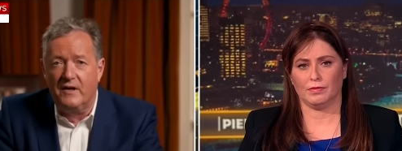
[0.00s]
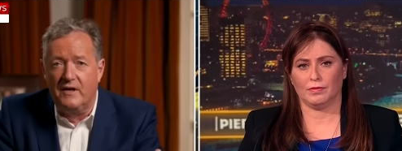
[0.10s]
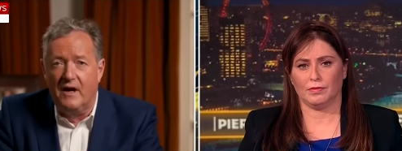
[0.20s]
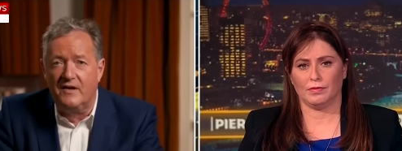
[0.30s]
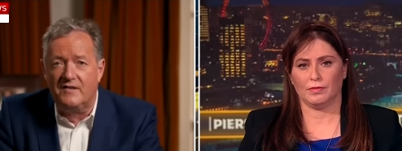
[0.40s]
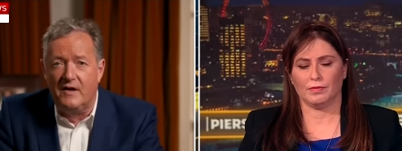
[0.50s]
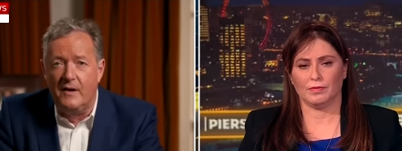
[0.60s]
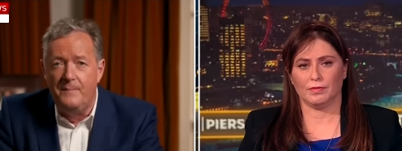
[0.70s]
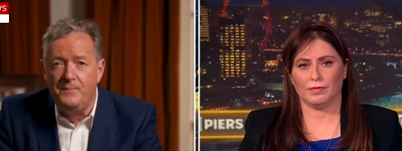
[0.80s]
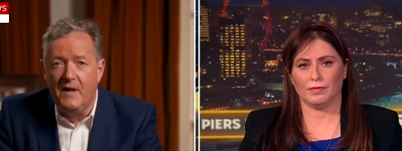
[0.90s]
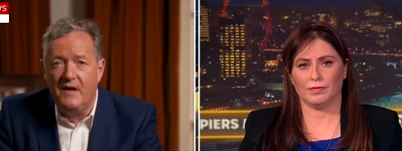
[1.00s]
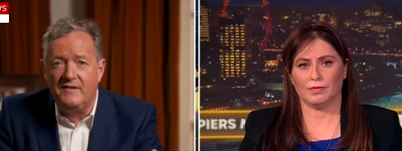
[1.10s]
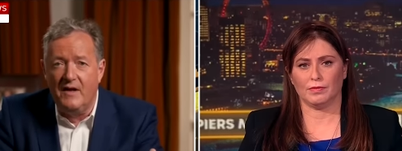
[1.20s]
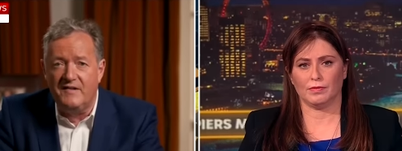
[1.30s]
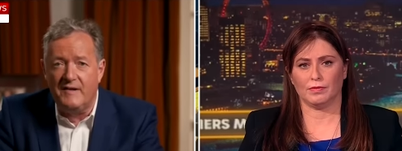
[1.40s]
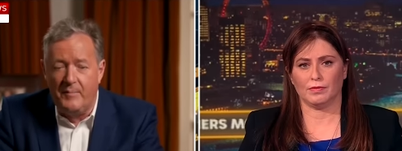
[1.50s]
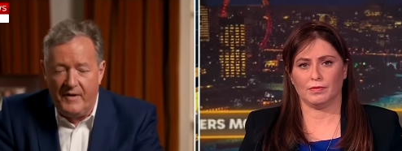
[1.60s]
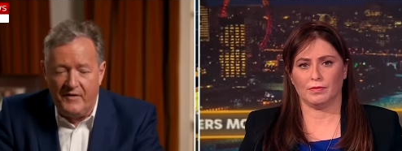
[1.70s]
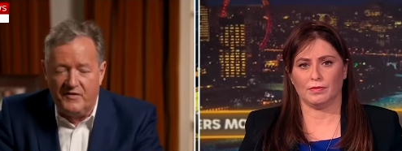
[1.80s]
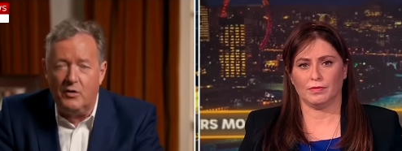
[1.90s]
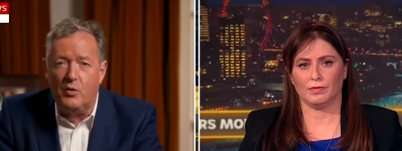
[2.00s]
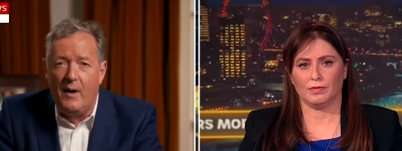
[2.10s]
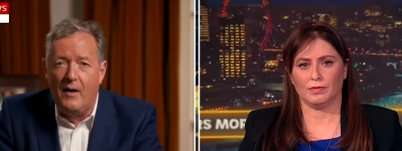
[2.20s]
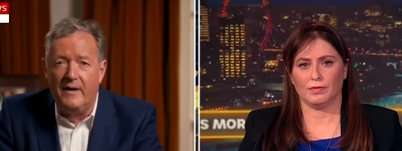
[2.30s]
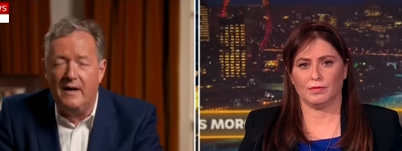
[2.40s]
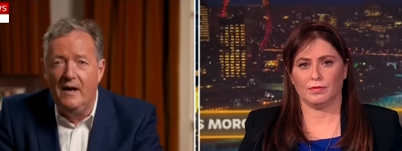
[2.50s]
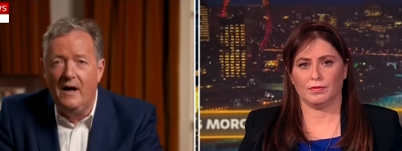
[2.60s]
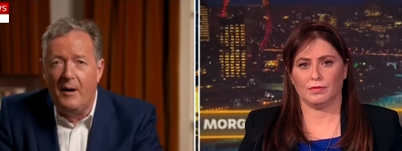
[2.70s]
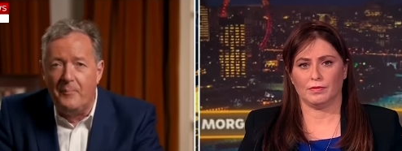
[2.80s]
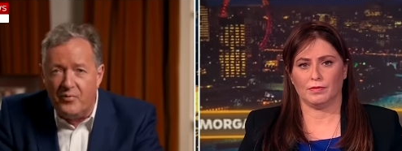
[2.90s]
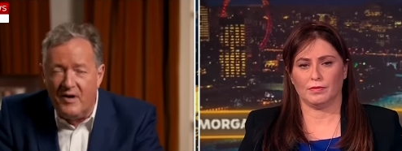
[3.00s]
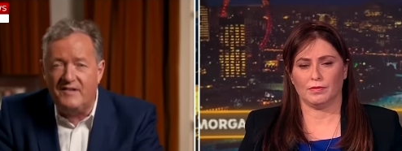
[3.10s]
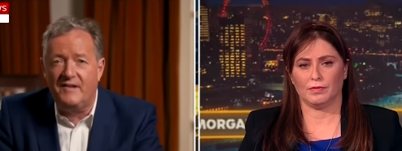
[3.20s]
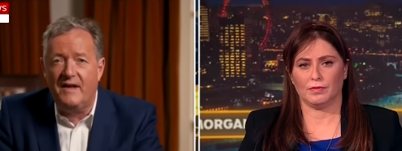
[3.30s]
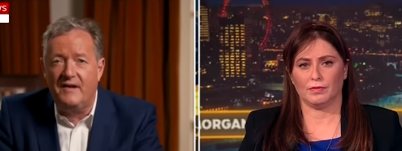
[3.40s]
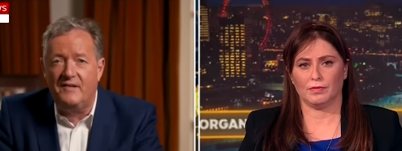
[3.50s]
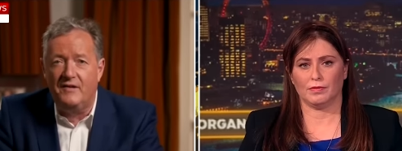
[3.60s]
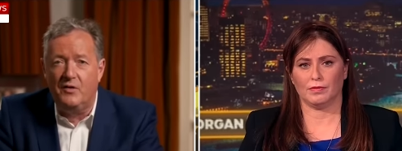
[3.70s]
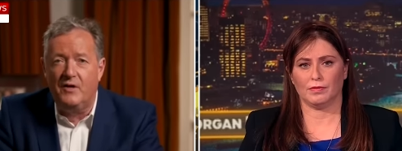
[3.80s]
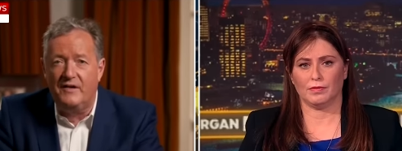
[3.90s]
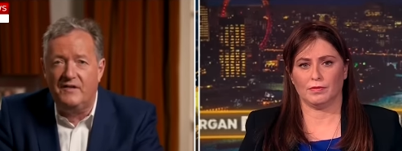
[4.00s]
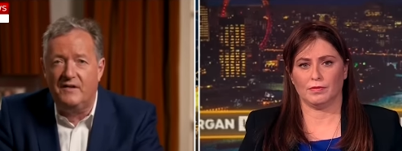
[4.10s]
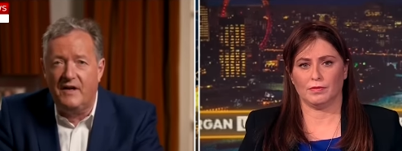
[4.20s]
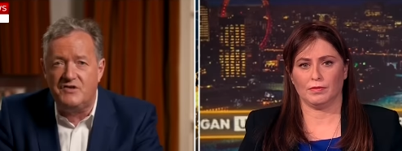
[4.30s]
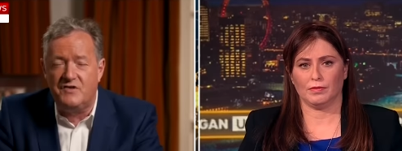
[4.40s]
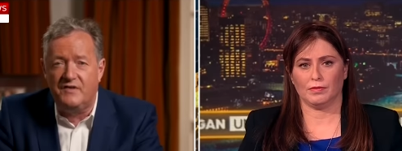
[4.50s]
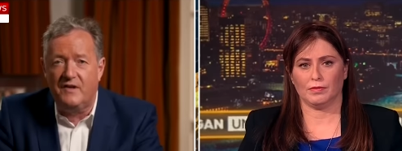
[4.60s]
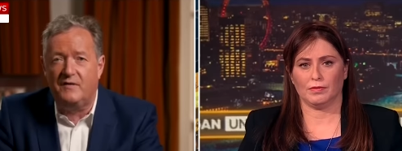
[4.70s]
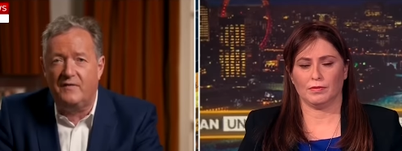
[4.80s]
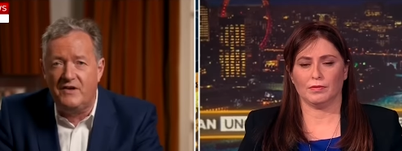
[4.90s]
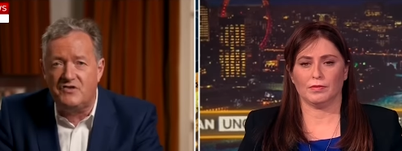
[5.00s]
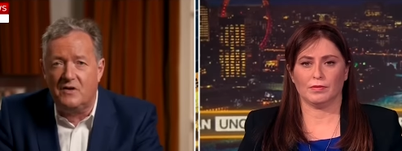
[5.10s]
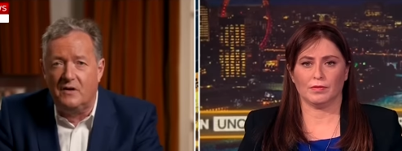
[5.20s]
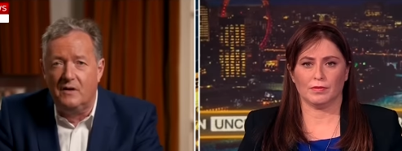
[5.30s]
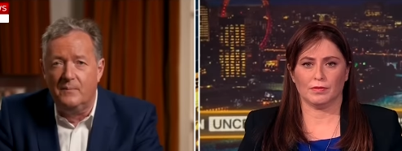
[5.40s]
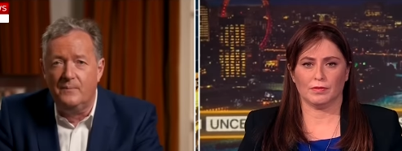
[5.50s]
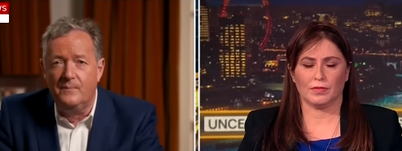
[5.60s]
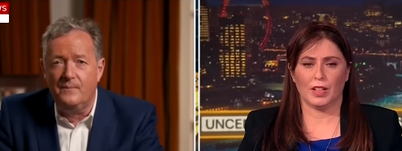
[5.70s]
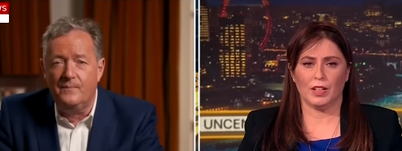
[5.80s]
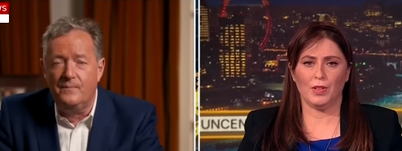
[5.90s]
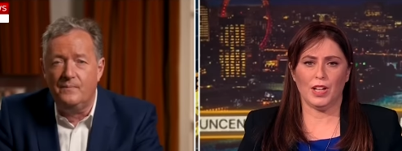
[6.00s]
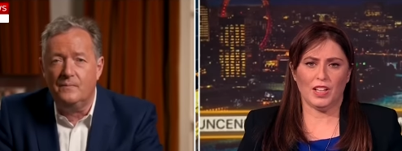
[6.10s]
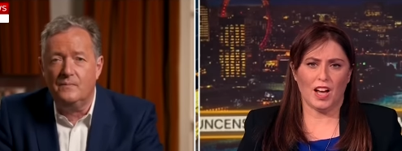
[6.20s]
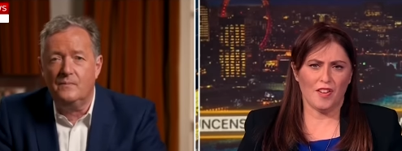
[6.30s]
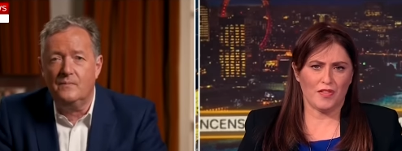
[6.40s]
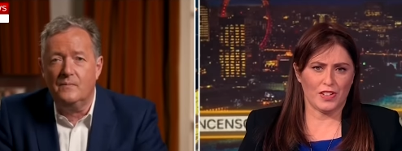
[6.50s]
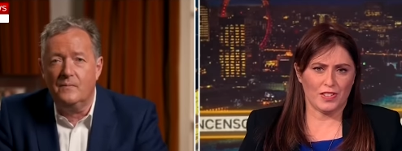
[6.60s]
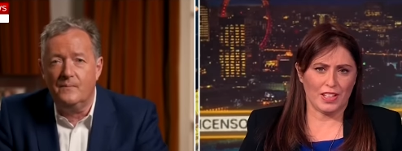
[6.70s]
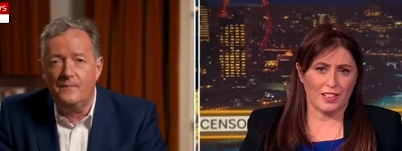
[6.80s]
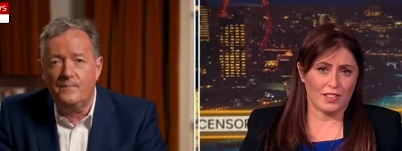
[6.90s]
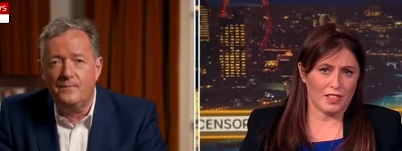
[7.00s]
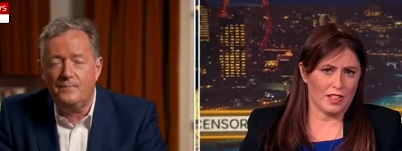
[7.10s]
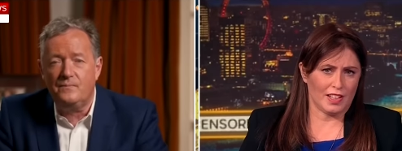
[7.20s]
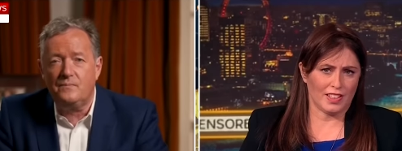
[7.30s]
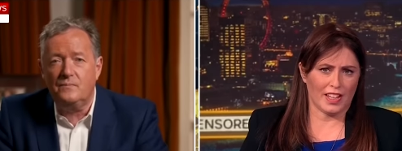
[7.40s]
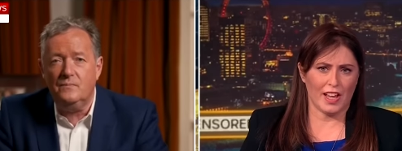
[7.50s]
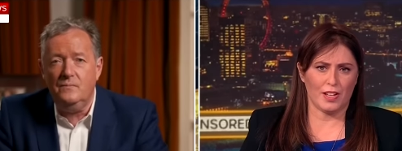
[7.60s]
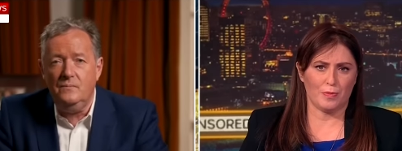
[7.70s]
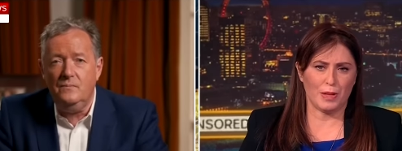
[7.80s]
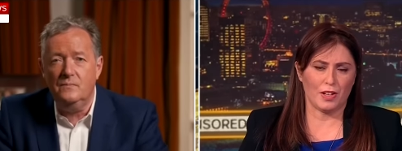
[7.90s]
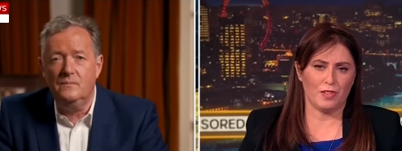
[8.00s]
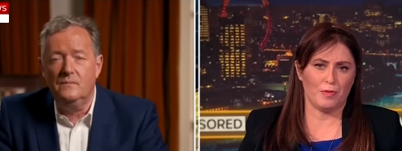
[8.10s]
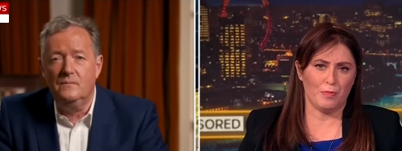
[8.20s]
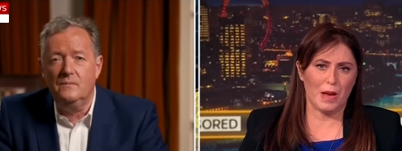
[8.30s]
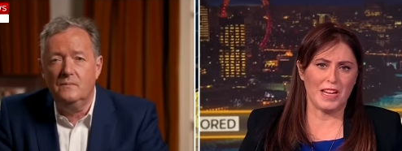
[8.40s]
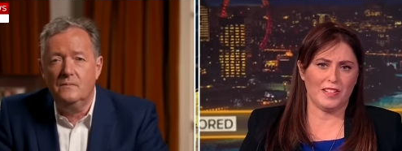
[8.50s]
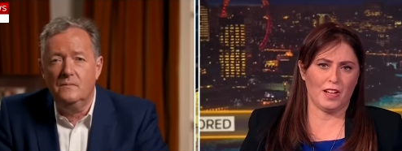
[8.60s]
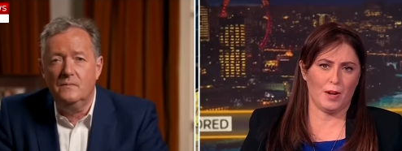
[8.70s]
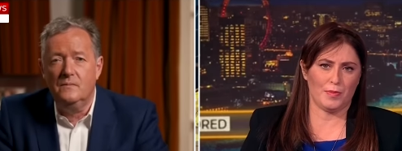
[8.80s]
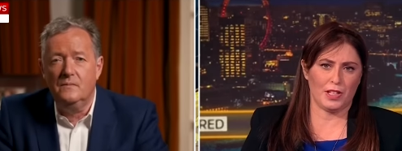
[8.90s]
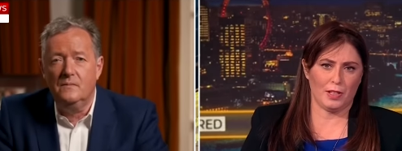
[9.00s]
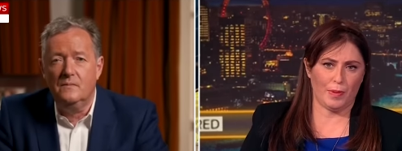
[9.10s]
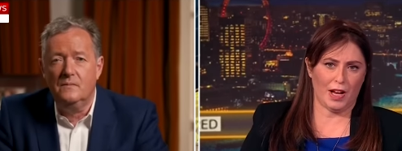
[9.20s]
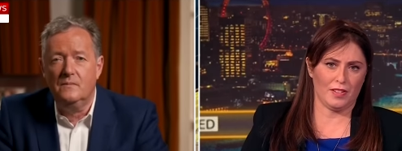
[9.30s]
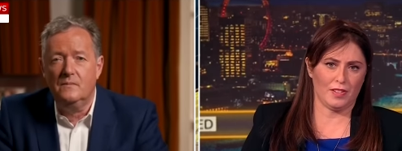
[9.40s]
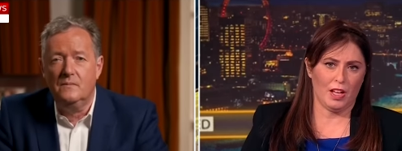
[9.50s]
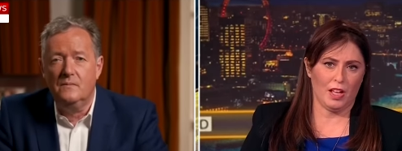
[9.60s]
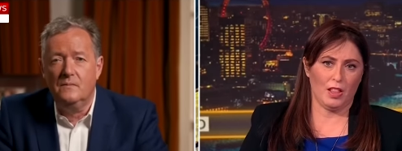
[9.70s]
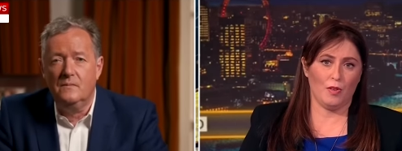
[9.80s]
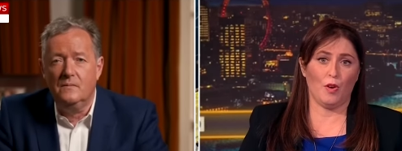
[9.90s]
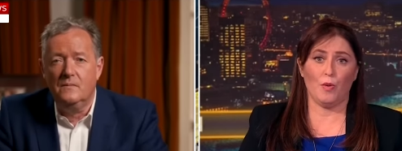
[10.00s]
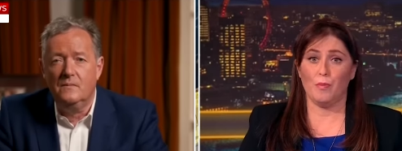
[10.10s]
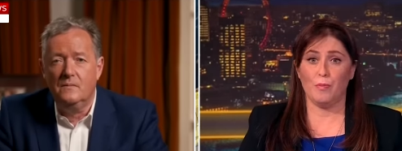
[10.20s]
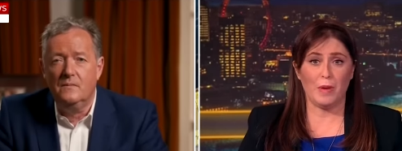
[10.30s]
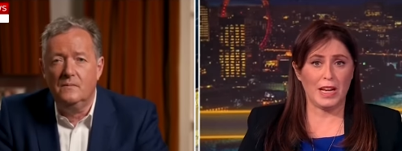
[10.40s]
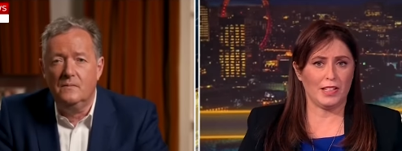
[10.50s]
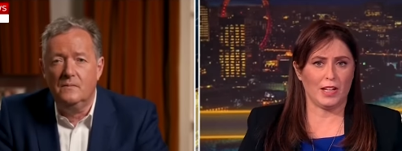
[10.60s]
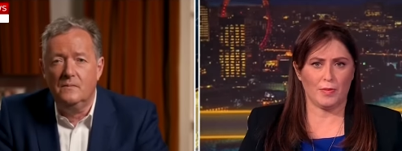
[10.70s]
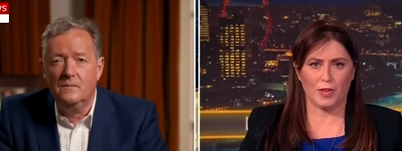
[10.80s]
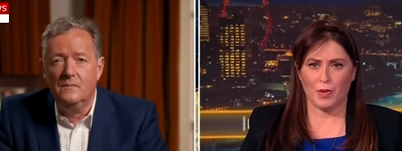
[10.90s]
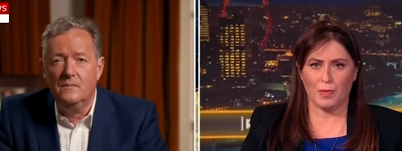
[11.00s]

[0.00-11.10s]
Speaker 1: in Gaza is now something that's requiring unprecedented United Nations intervention.
Speaker 2: Well, obviously, this is not the case, because many times in the past, there were many types of